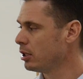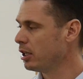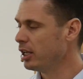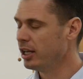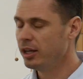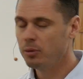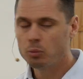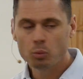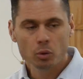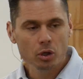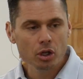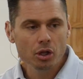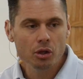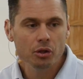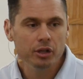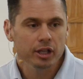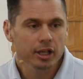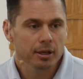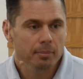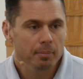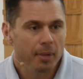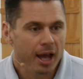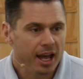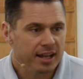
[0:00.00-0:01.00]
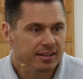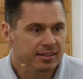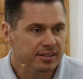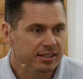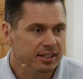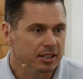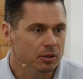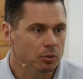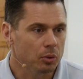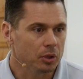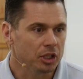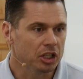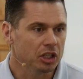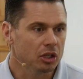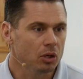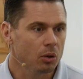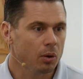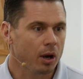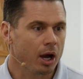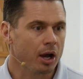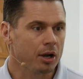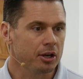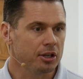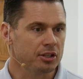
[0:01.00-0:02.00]
It will get messy when you
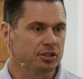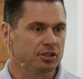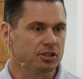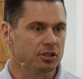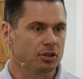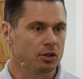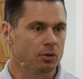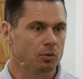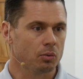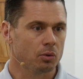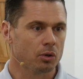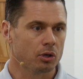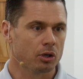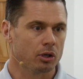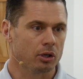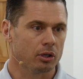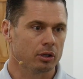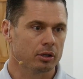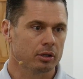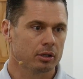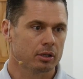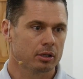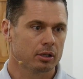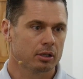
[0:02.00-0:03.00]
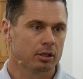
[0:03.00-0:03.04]
go out into the world.